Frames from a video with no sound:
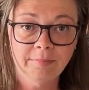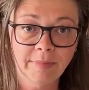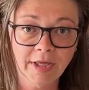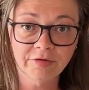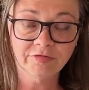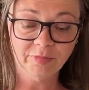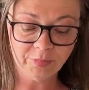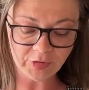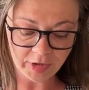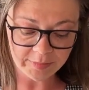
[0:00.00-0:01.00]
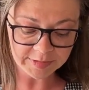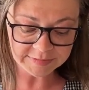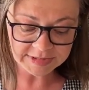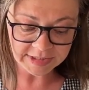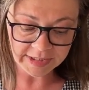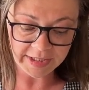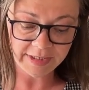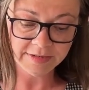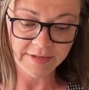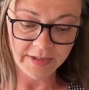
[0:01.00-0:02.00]
Microphone problems
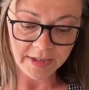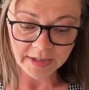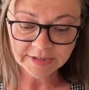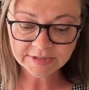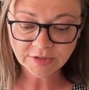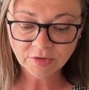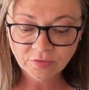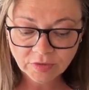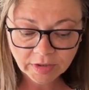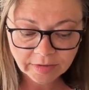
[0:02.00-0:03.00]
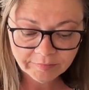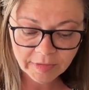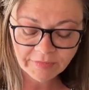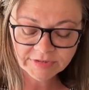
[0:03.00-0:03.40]
again. So I